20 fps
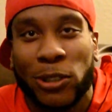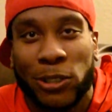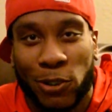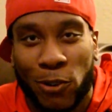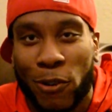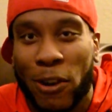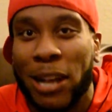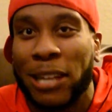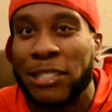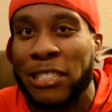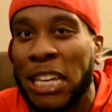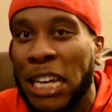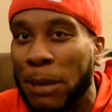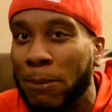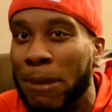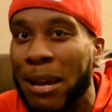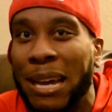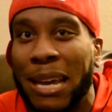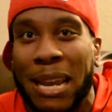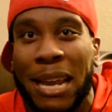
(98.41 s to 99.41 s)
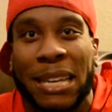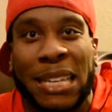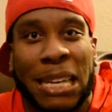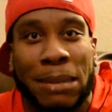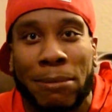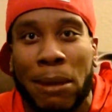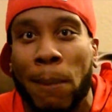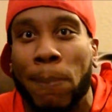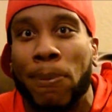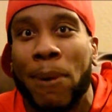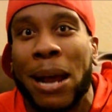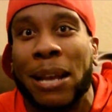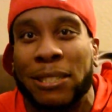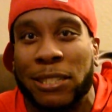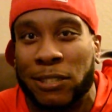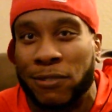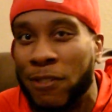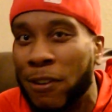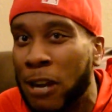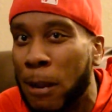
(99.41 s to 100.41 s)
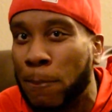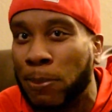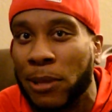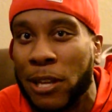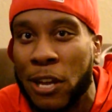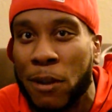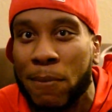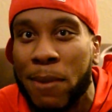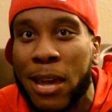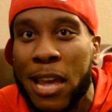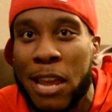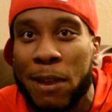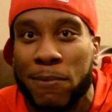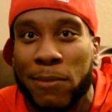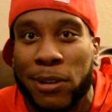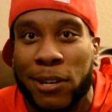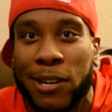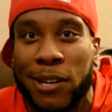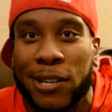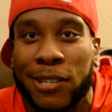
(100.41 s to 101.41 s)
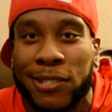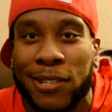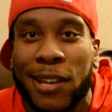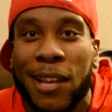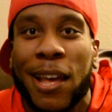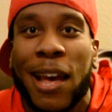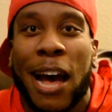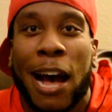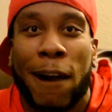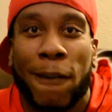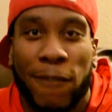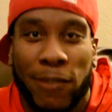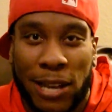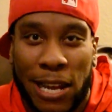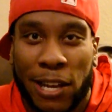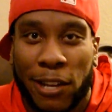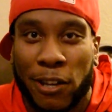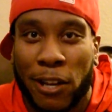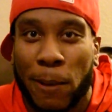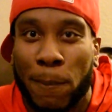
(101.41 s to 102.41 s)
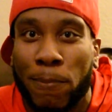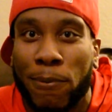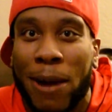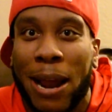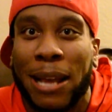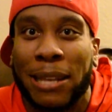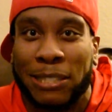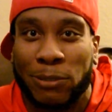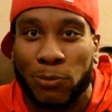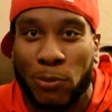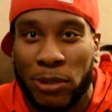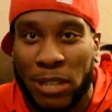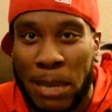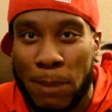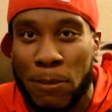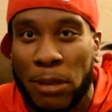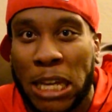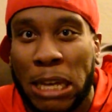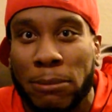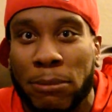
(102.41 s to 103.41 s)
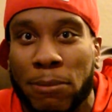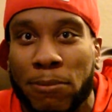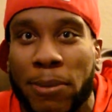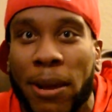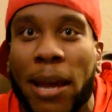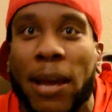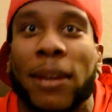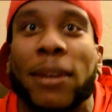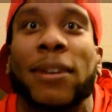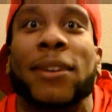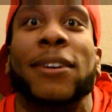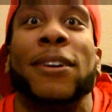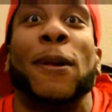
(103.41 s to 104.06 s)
So go ahead and check them out. And I keep my prices very player made because I feel like good prices will keep you coming back.